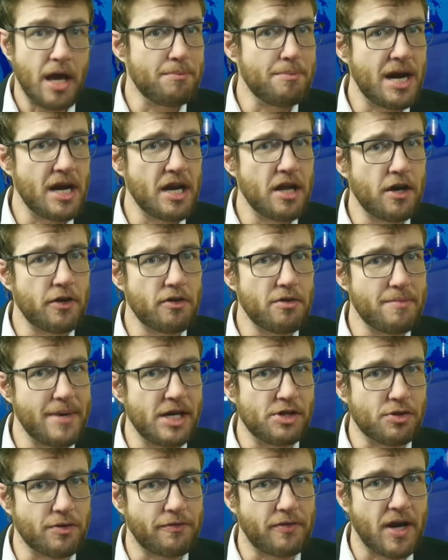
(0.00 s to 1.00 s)
And many other
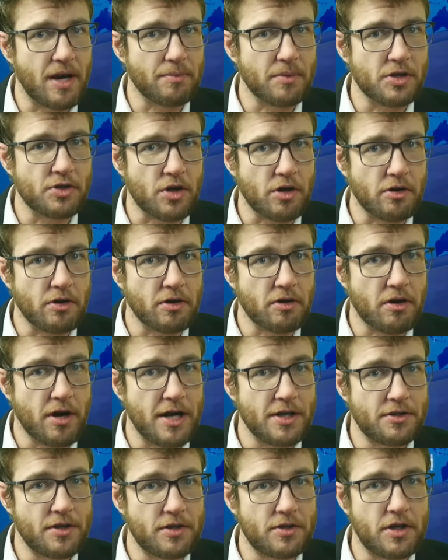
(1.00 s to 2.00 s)
major families are in
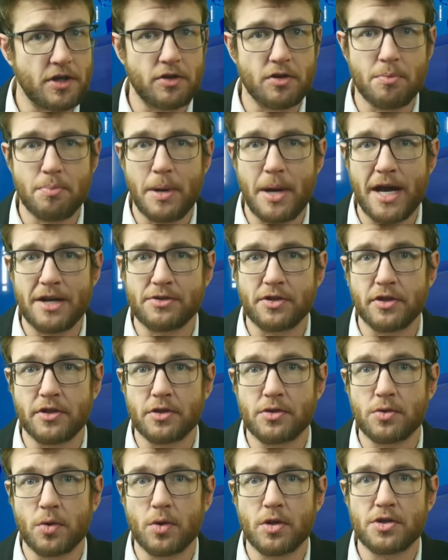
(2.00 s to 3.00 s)
crisis, either passing the
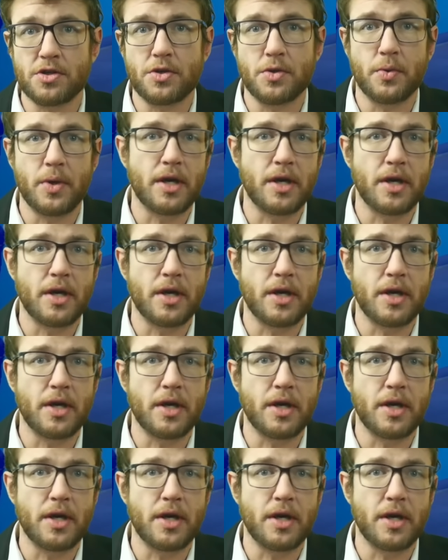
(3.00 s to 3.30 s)
torch to